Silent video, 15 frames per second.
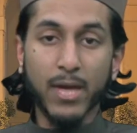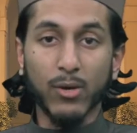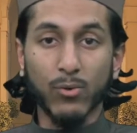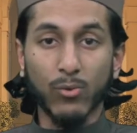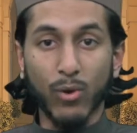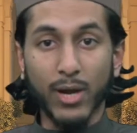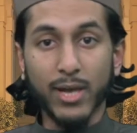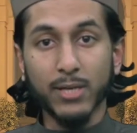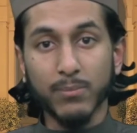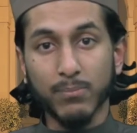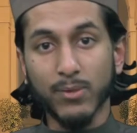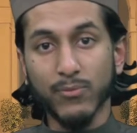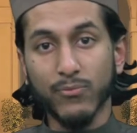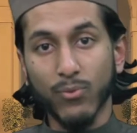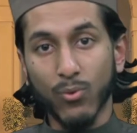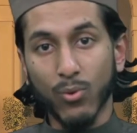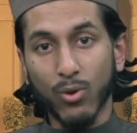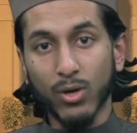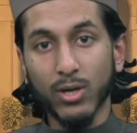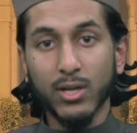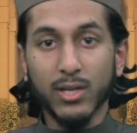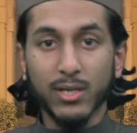right
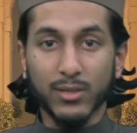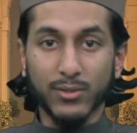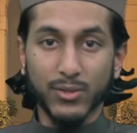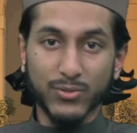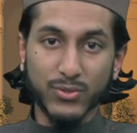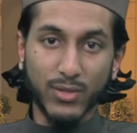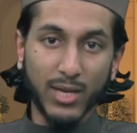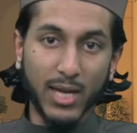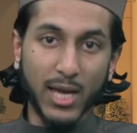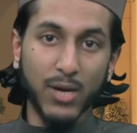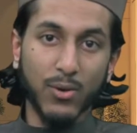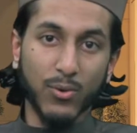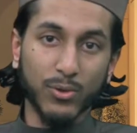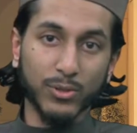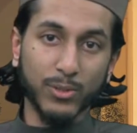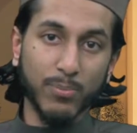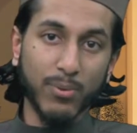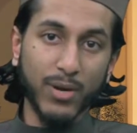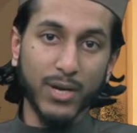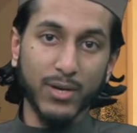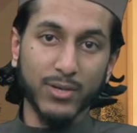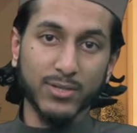before the salah or the
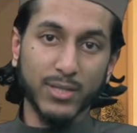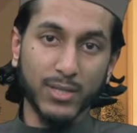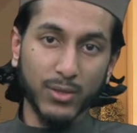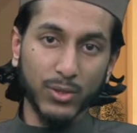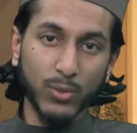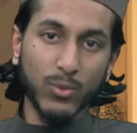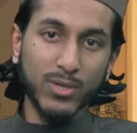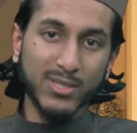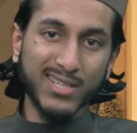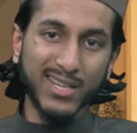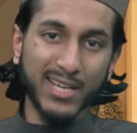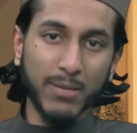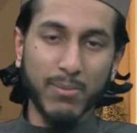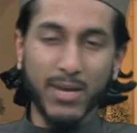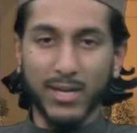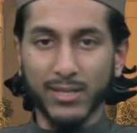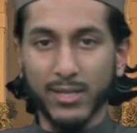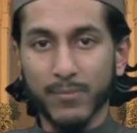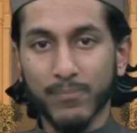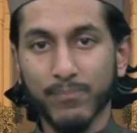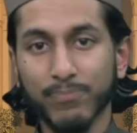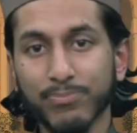prayers. In other words, the ibadah.
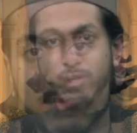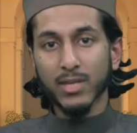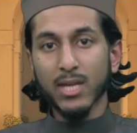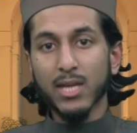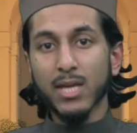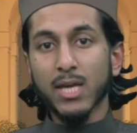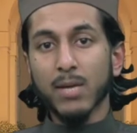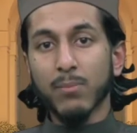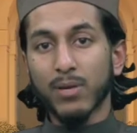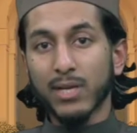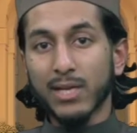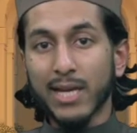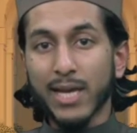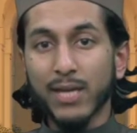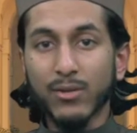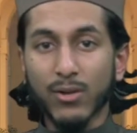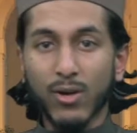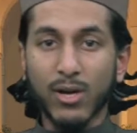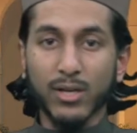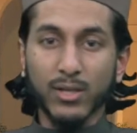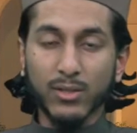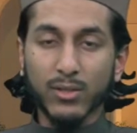But later
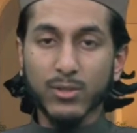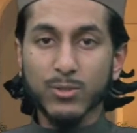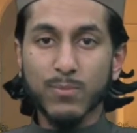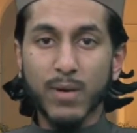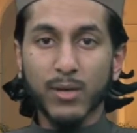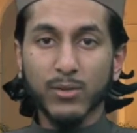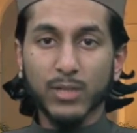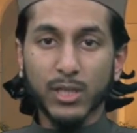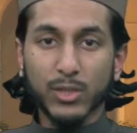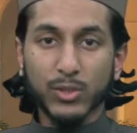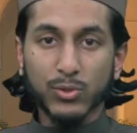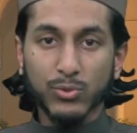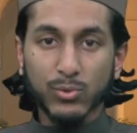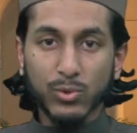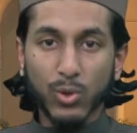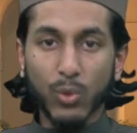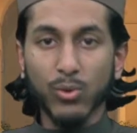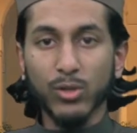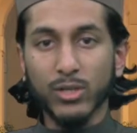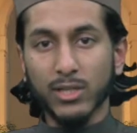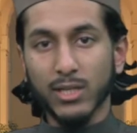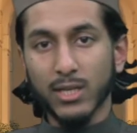on, Allah Subhanahu wa Ta'ala
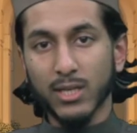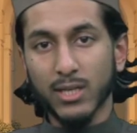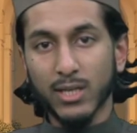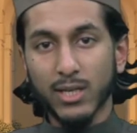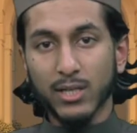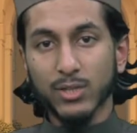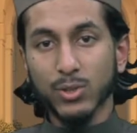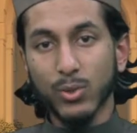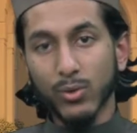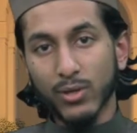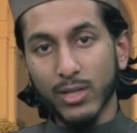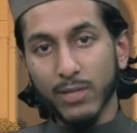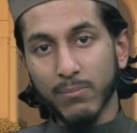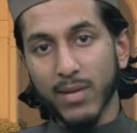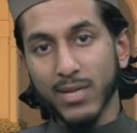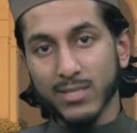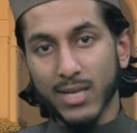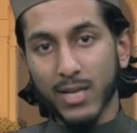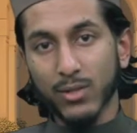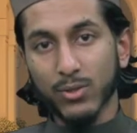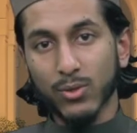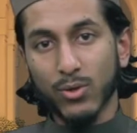totally makes
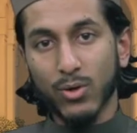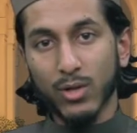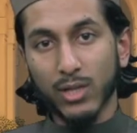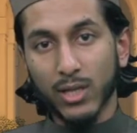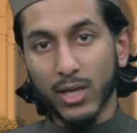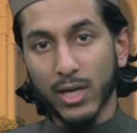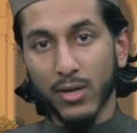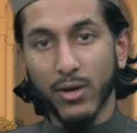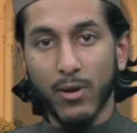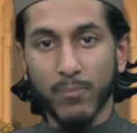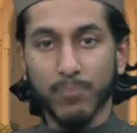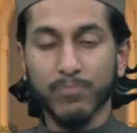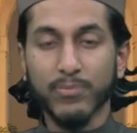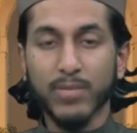alcohol haram.